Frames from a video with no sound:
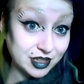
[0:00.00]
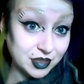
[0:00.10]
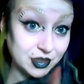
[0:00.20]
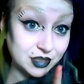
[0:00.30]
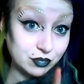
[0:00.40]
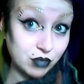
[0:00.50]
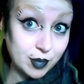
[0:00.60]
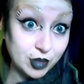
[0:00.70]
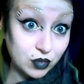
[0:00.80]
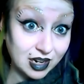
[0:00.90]
So it's Rubber
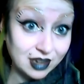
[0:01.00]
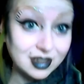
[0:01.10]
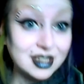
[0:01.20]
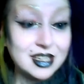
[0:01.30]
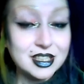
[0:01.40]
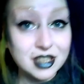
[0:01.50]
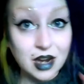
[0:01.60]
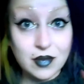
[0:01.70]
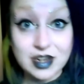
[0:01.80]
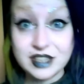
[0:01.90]
Gorilla, so I
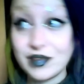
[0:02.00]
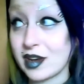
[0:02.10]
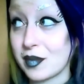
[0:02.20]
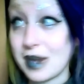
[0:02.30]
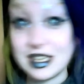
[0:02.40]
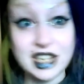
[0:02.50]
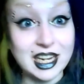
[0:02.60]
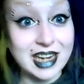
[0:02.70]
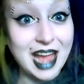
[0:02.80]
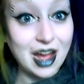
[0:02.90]
really recommend
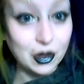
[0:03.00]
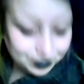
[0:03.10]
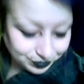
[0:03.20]
checking it out.